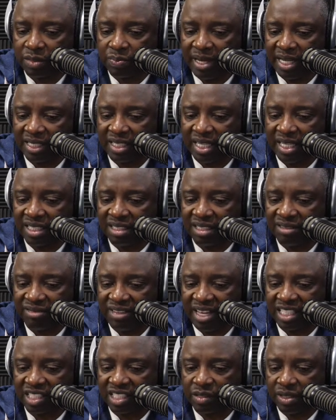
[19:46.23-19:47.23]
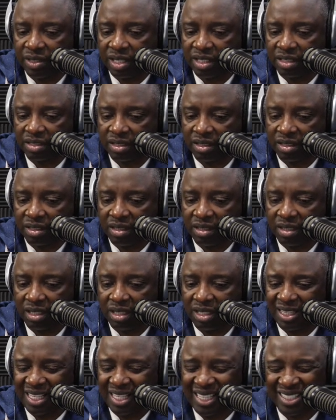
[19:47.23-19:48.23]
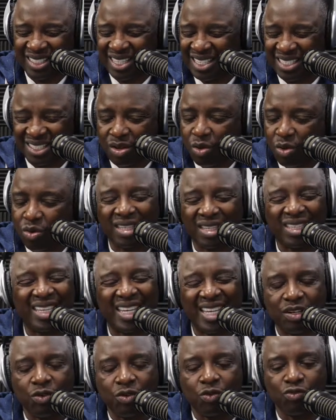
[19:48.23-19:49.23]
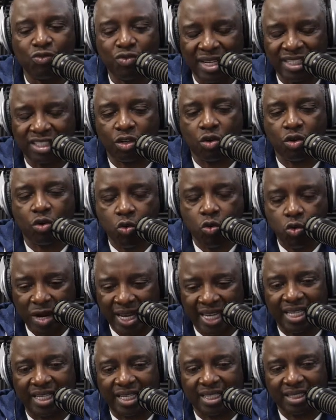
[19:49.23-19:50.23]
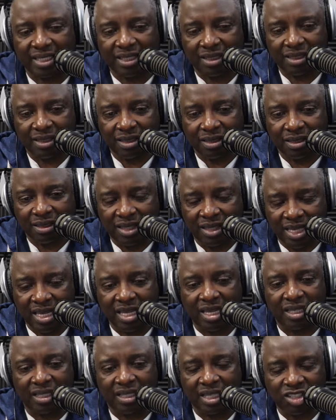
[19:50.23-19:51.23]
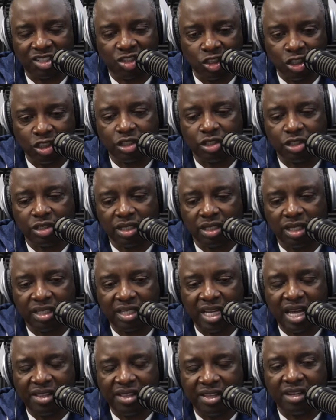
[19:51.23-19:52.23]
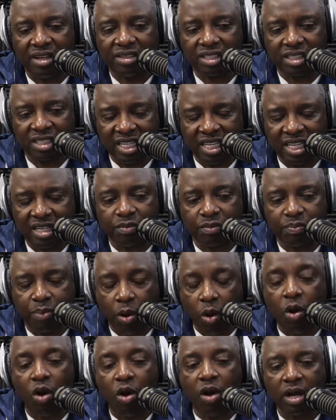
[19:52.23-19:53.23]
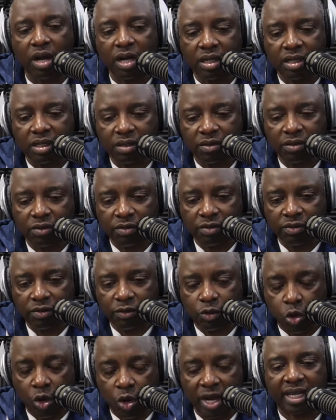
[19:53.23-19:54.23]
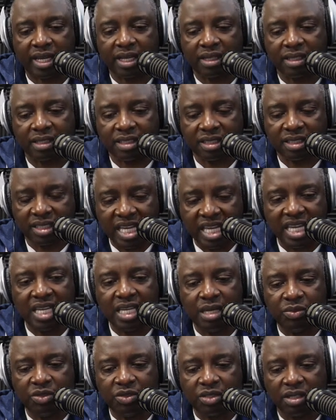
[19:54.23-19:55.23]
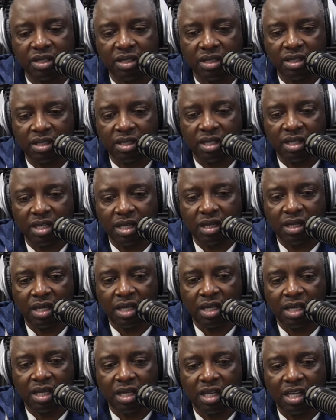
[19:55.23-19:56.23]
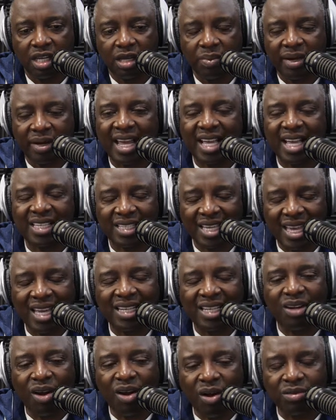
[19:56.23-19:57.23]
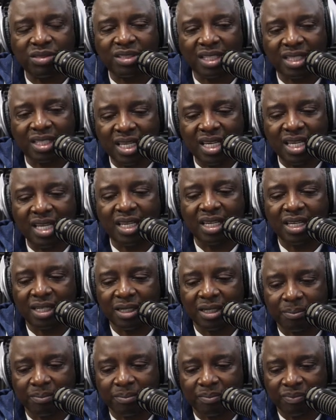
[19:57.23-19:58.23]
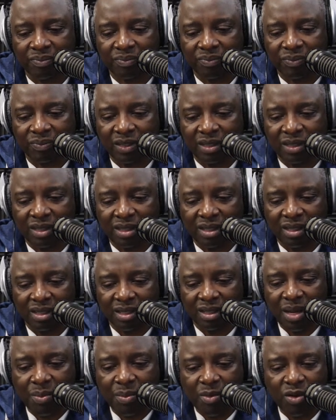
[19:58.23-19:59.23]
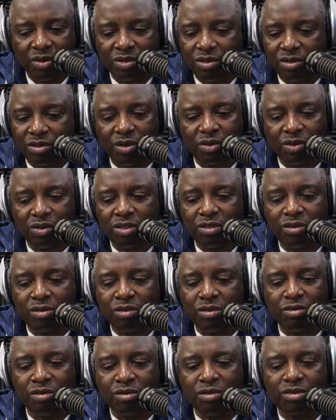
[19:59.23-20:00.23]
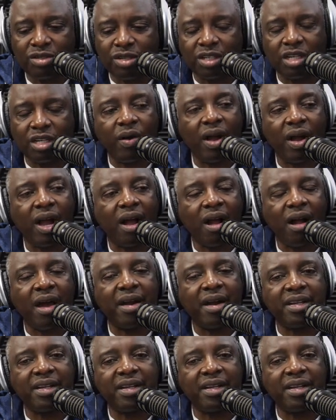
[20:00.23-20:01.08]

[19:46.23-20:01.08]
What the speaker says: make these investments. There's no get rich quick thing that's good. Now there's get poor quick schemes. But as adults, again, come on, you should know how hard it